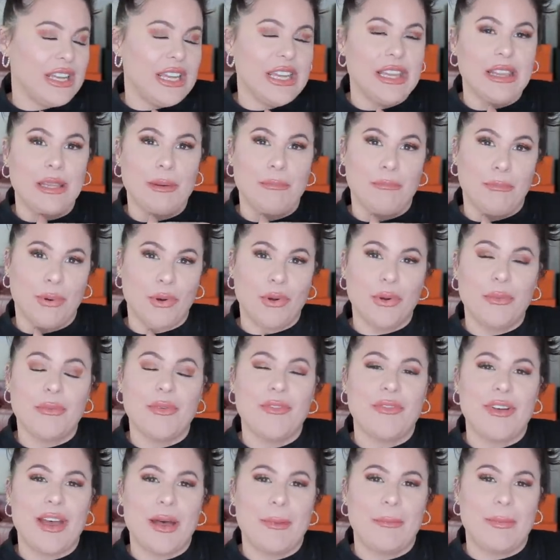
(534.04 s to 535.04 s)
In the bottom
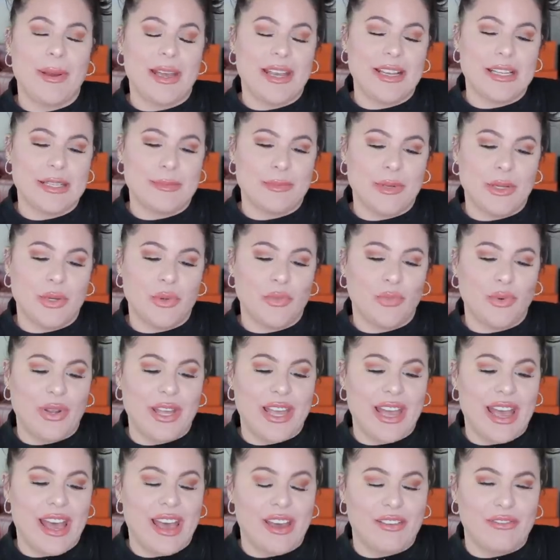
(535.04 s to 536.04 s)
of our basement,
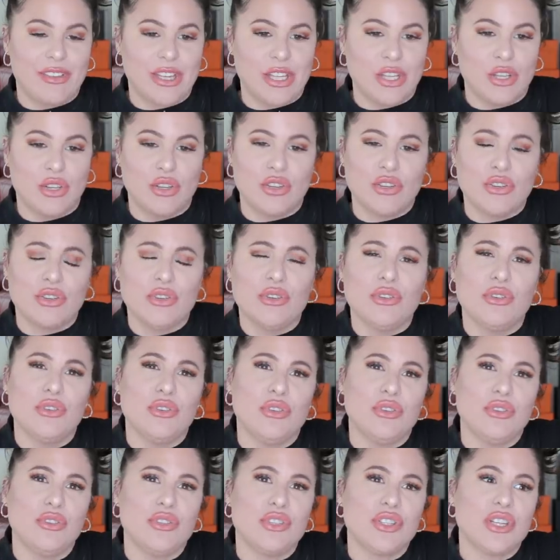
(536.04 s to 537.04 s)
we are having
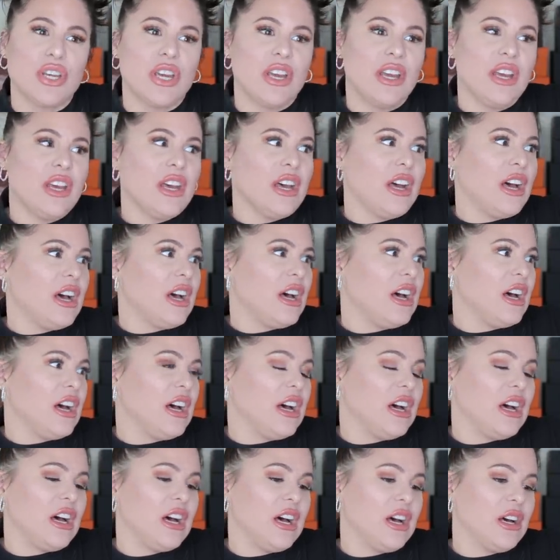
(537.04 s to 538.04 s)
huge
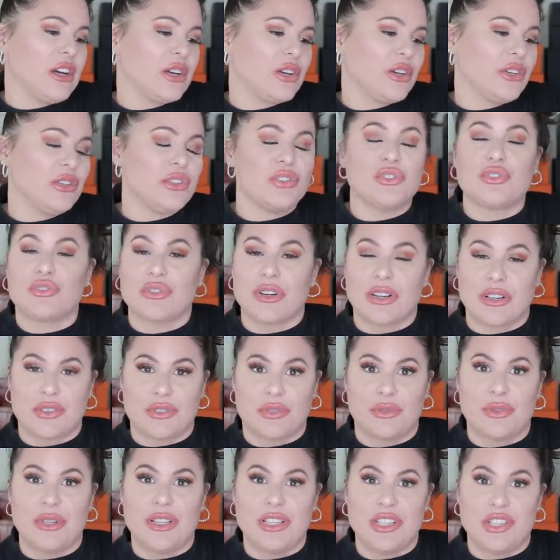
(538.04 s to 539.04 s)
uh,
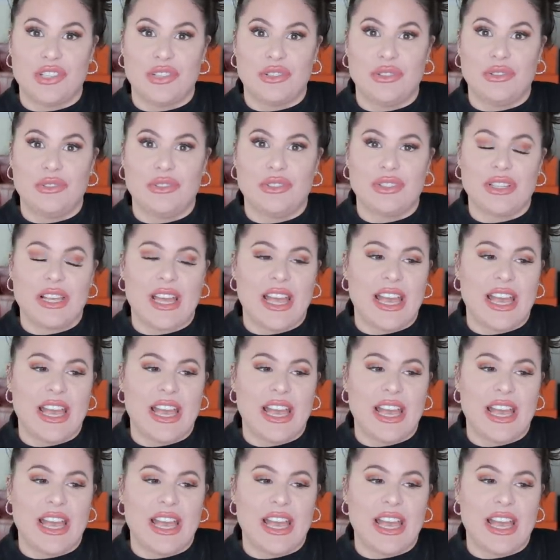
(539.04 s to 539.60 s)
constructural issues.